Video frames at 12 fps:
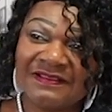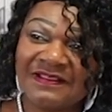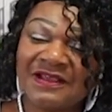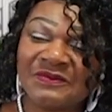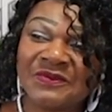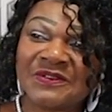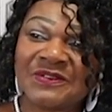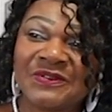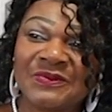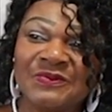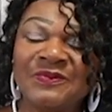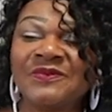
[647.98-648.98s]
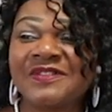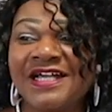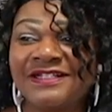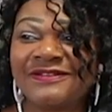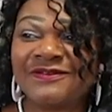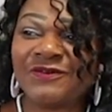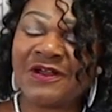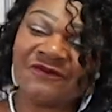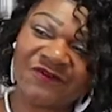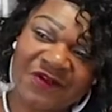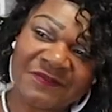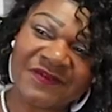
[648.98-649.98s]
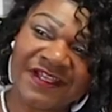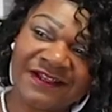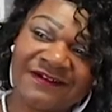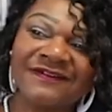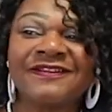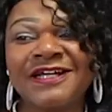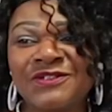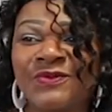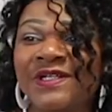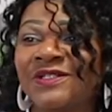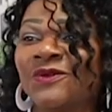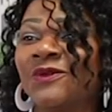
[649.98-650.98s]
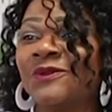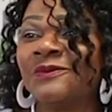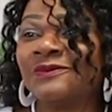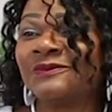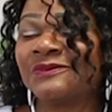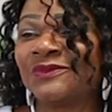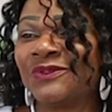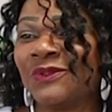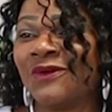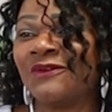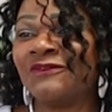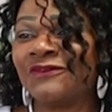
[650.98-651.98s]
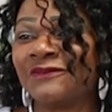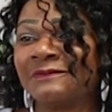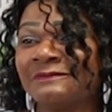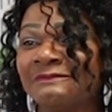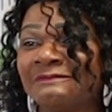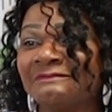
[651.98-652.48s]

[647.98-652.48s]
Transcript: And that was that, and from there, that's when it all took off.